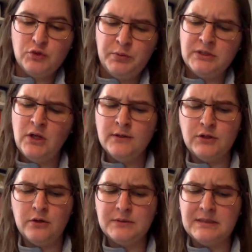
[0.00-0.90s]
plus also
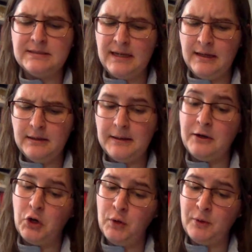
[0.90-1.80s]
there was a snake and a
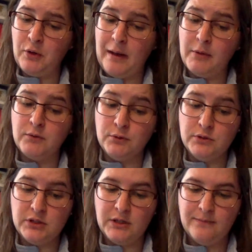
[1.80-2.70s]
hermit crab and a
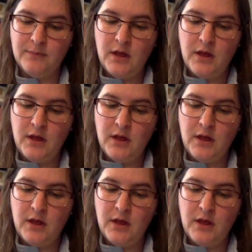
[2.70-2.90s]
rooster.